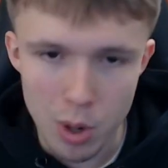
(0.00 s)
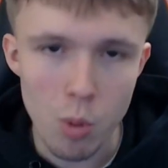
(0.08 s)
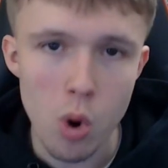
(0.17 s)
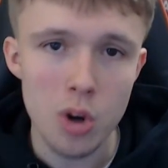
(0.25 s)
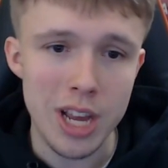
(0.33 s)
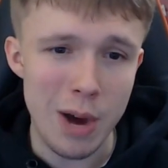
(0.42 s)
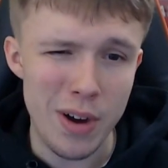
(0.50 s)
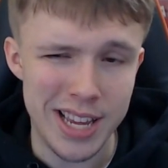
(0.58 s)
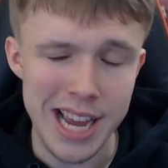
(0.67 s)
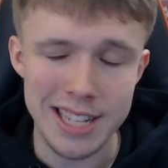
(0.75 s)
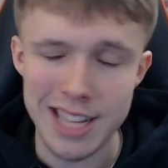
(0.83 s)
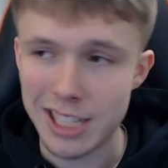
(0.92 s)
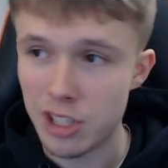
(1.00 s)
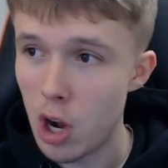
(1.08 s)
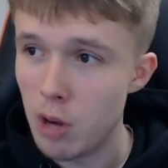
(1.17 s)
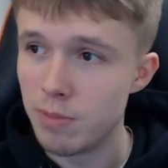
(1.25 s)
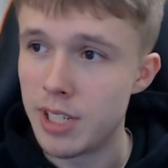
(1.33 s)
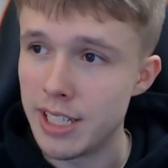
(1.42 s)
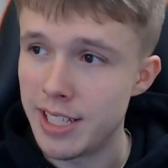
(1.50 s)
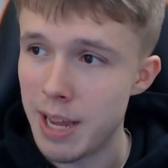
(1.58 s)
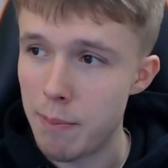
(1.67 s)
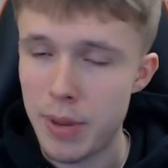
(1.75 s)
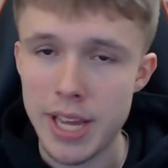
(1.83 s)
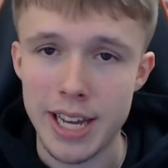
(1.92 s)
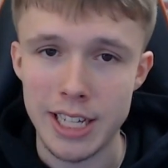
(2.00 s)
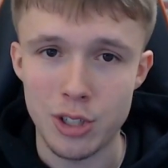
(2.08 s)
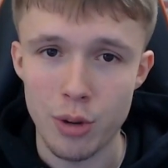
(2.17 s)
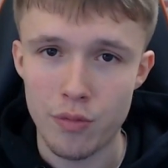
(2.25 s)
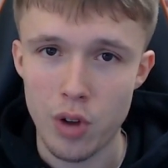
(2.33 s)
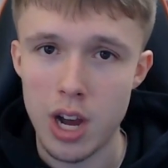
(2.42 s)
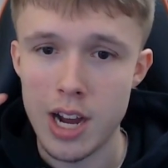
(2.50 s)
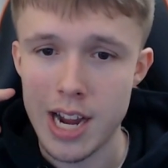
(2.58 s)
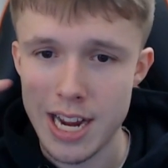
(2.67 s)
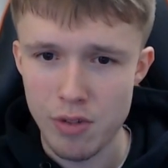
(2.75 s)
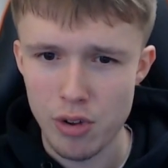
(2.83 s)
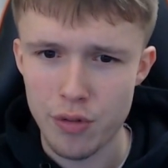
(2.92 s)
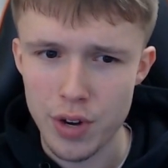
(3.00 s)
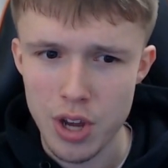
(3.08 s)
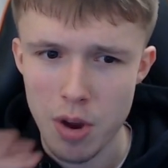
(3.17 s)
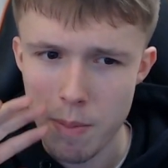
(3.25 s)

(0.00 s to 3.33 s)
a walkout again, that's Umtiti and PK so far in this video.